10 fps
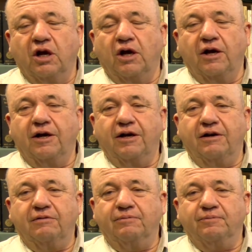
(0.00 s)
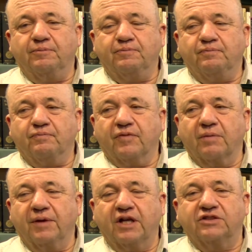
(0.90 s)
um,
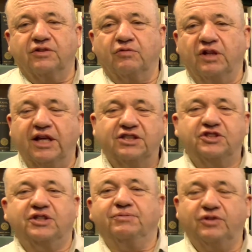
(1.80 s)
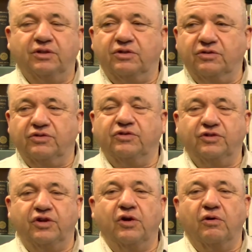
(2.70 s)
because of the relationship to
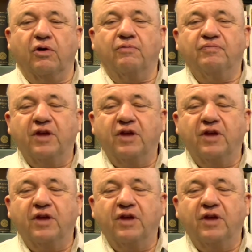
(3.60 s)
the euro.